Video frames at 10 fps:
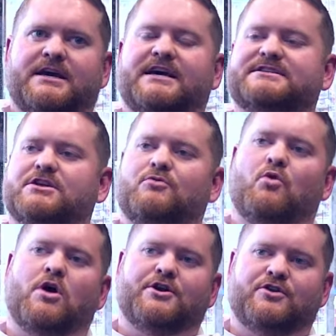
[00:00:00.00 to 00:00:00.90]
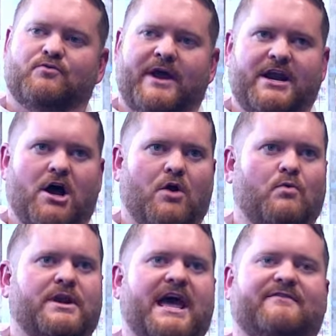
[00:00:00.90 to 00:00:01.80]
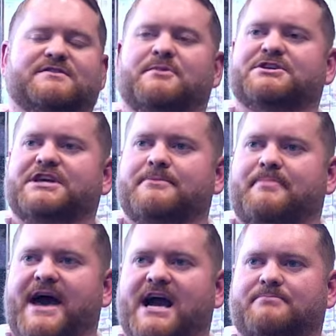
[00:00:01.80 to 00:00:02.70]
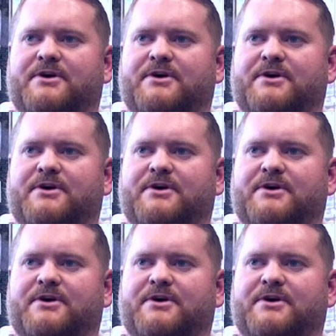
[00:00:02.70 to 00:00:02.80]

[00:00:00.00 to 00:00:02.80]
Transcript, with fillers: is a little more under the radar, wouldn't have as much impact,